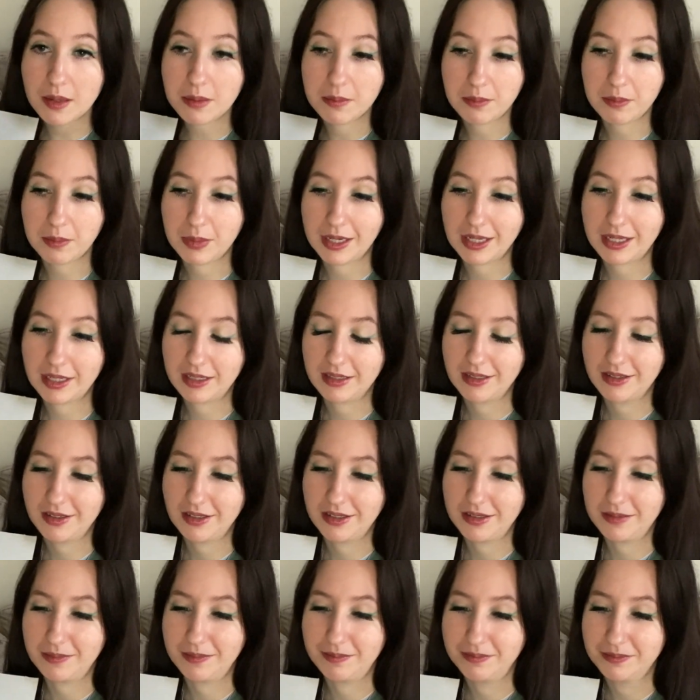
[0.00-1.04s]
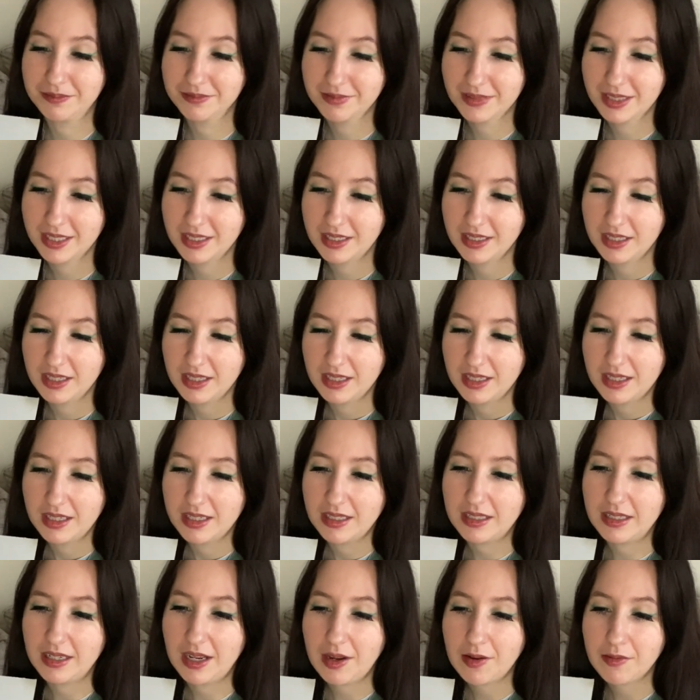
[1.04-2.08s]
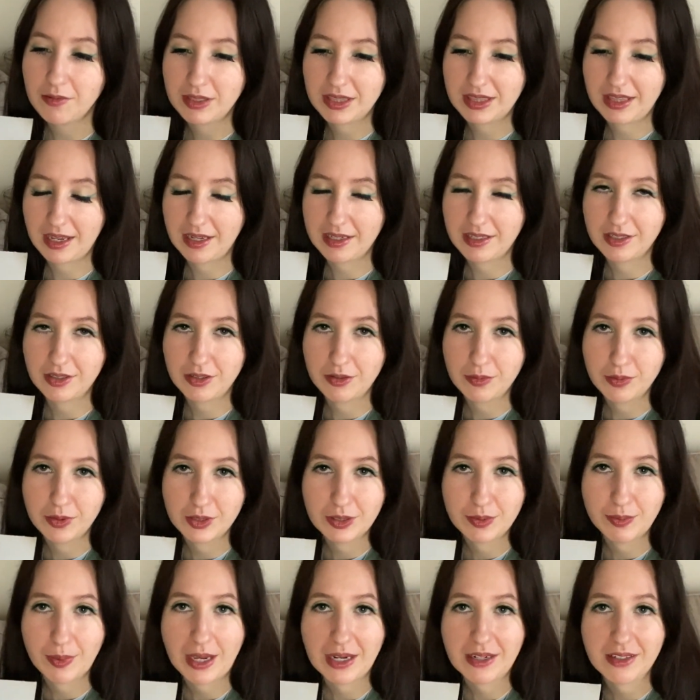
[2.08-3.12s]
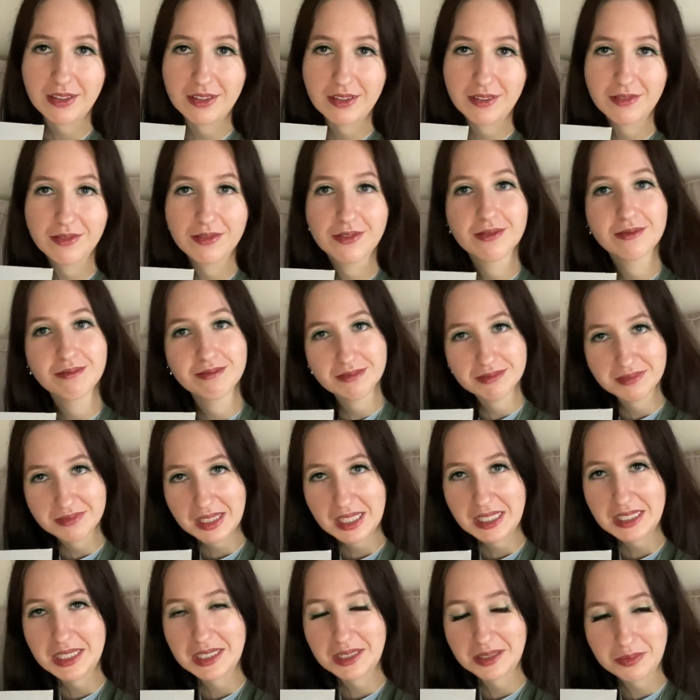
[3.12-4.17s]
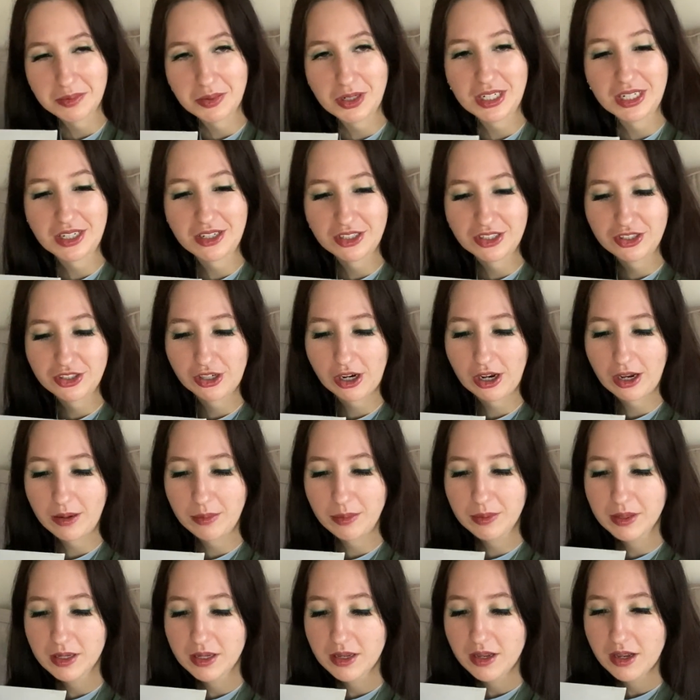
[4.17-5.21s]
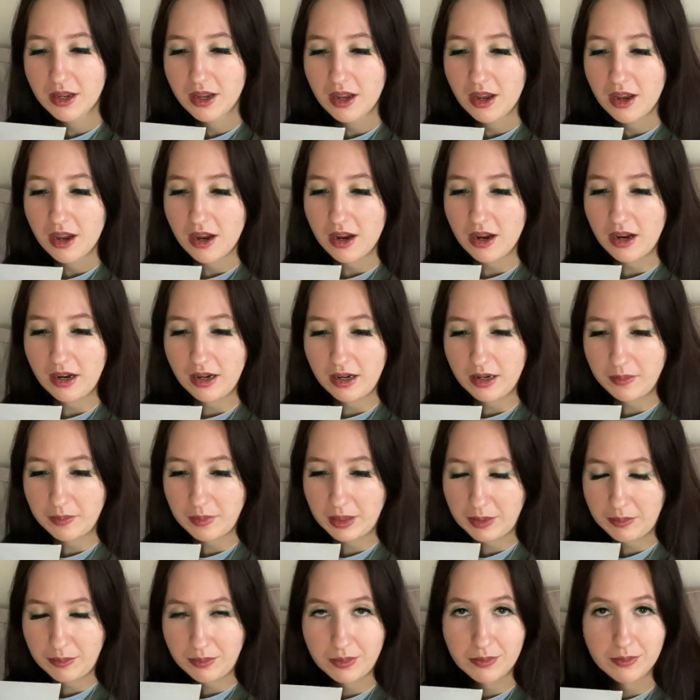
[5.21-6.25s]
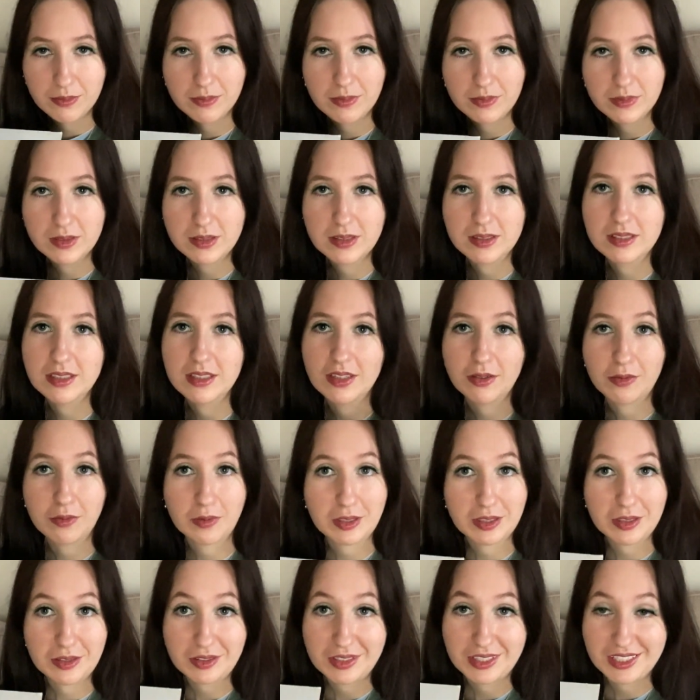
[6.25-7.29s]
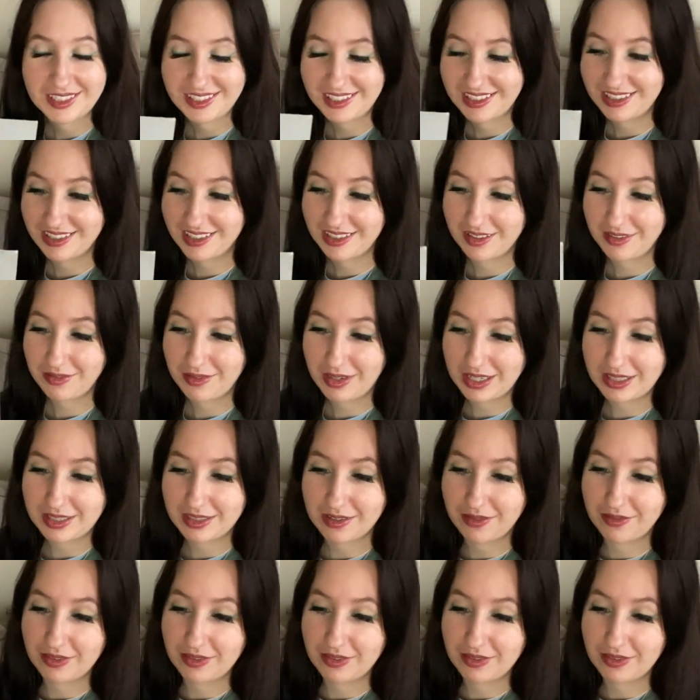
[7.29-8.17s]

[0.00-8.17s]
But now with that new perspective, they did a pretty good job. I still want to listen to the rest of